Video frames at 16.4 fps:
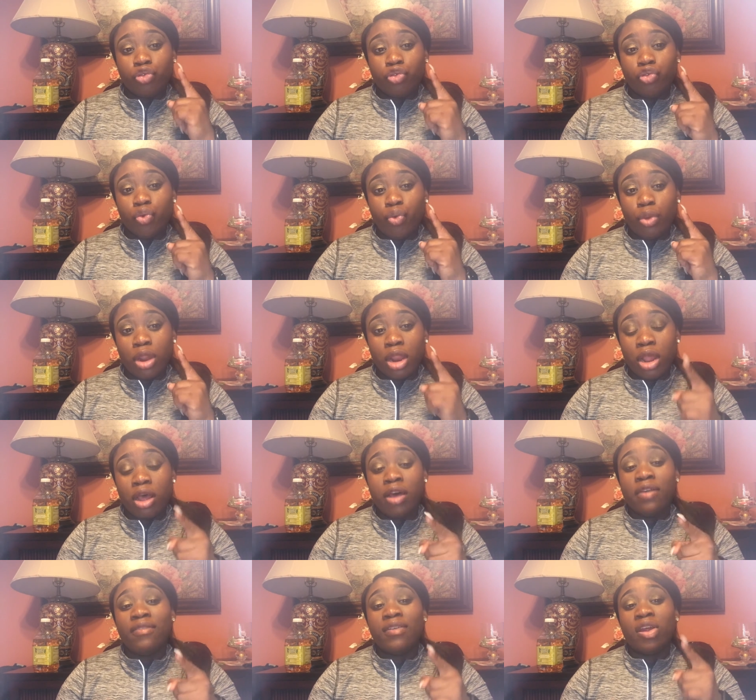to
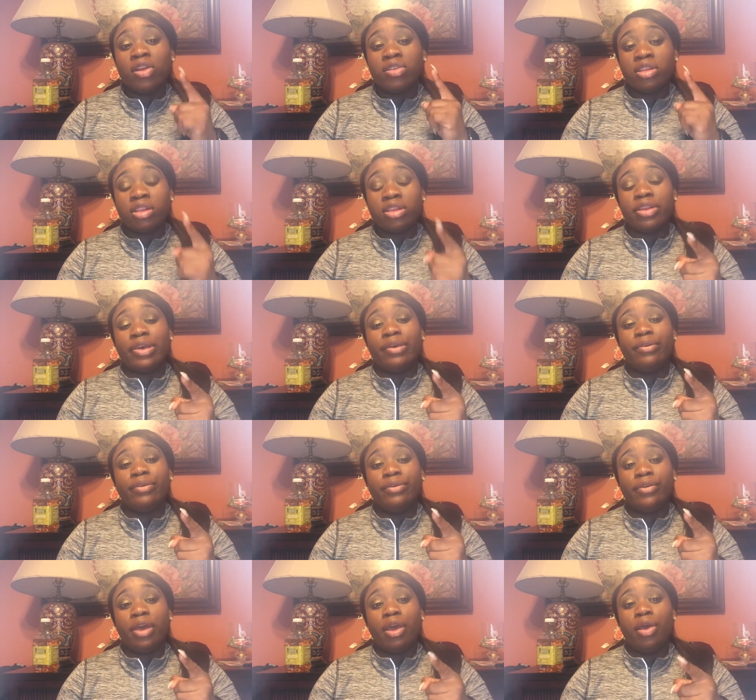love ourselves
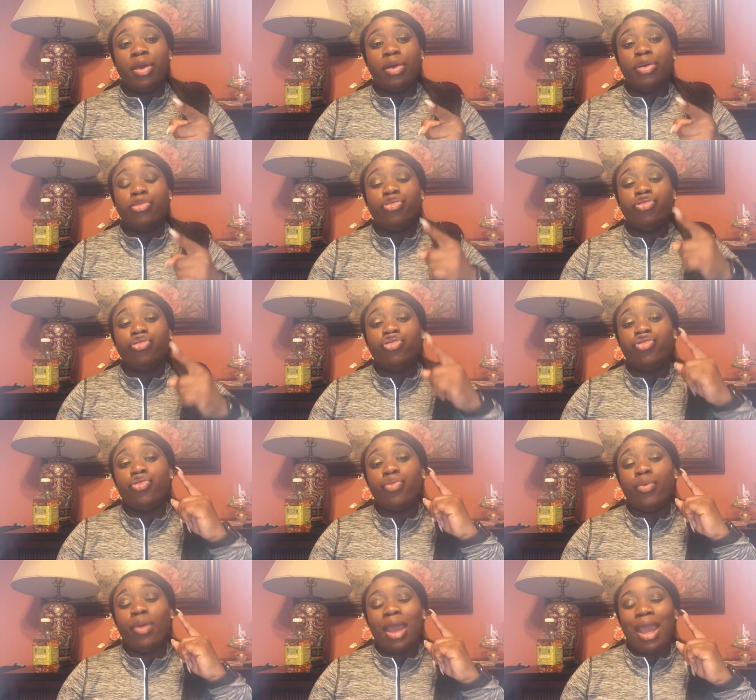
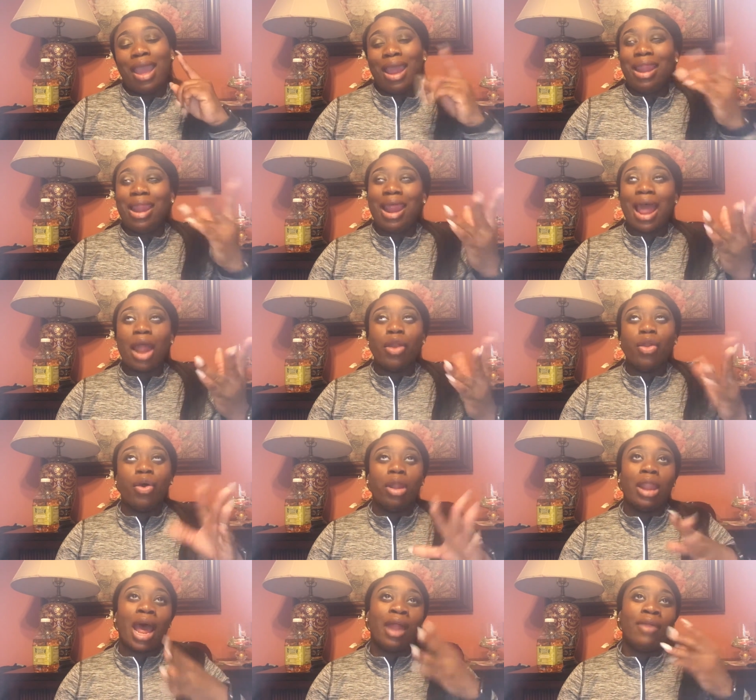to, and then I
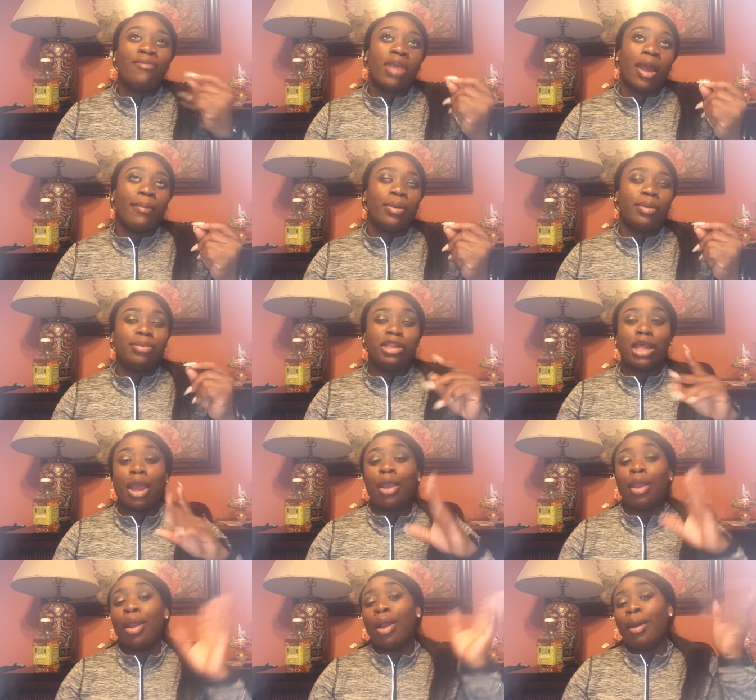know a lot of y'all probably
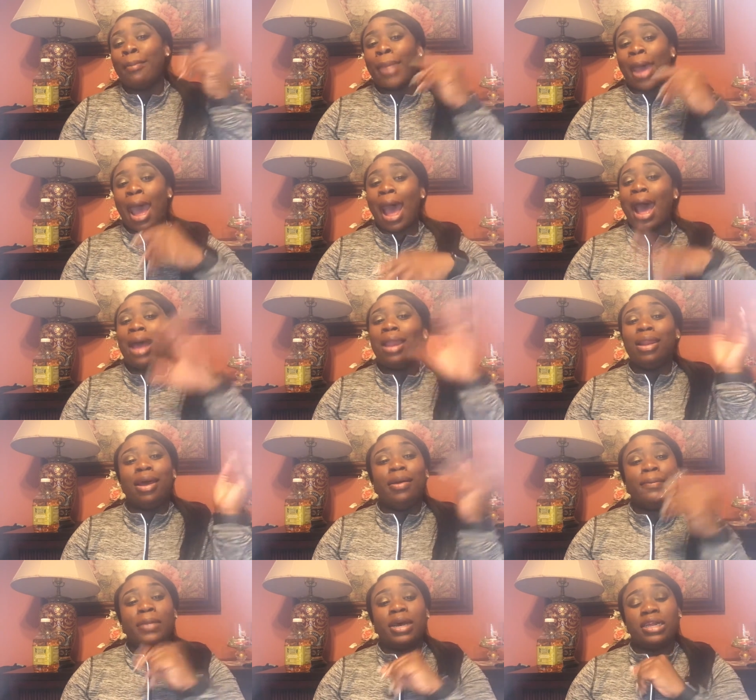say, girl, bye, I
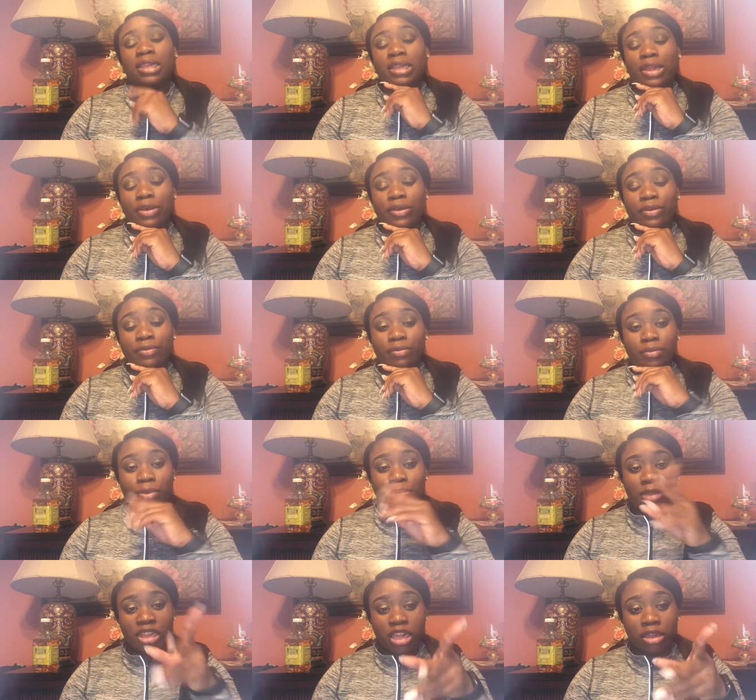love myself.
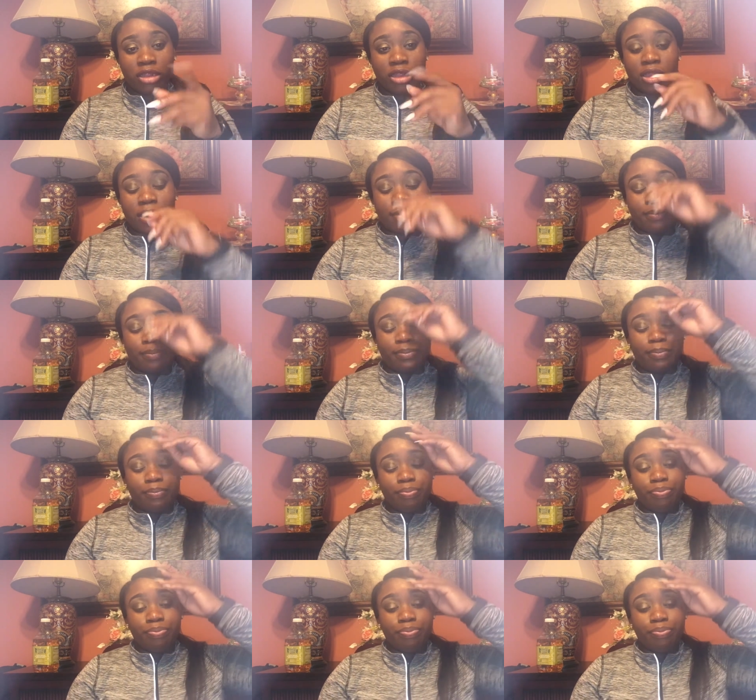Let me tell you something.